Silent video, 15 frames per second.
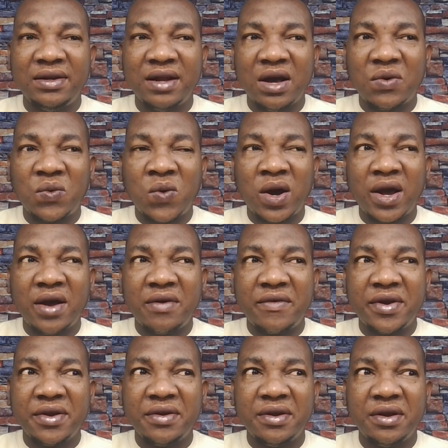in
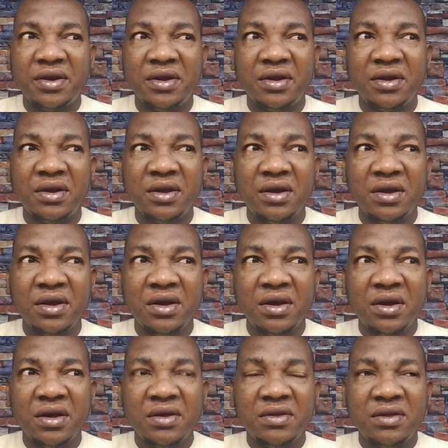acquiring the
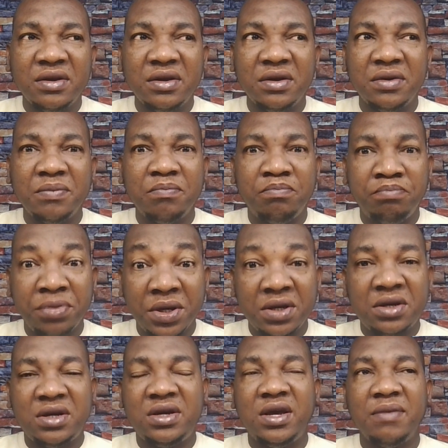
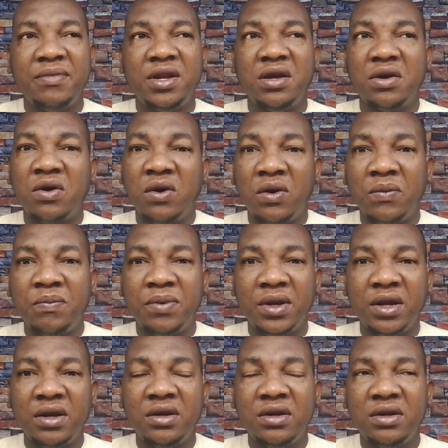big gaming
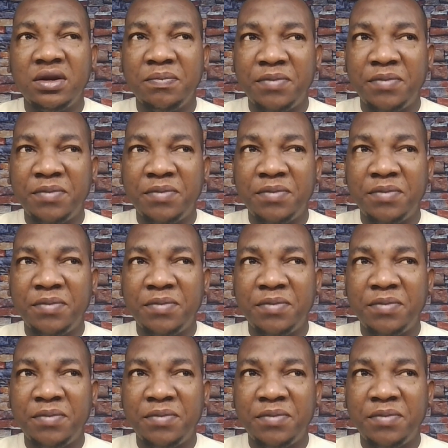company,